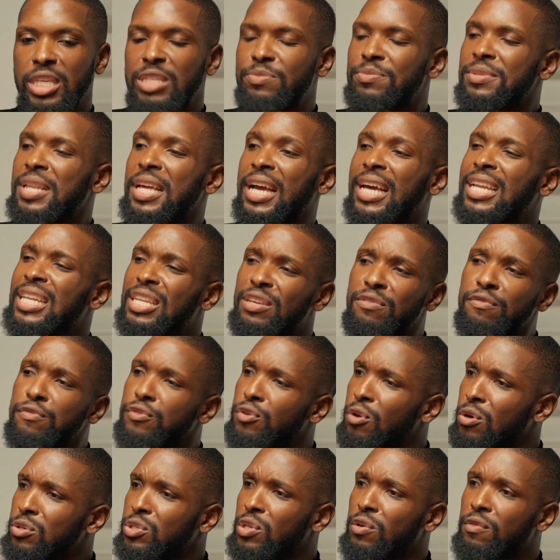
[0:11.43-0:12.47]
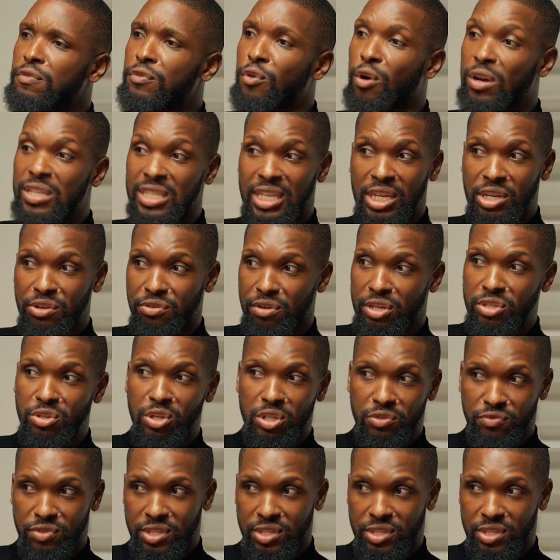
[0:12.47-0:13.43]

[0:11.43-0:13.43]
There's been like an influx of content creators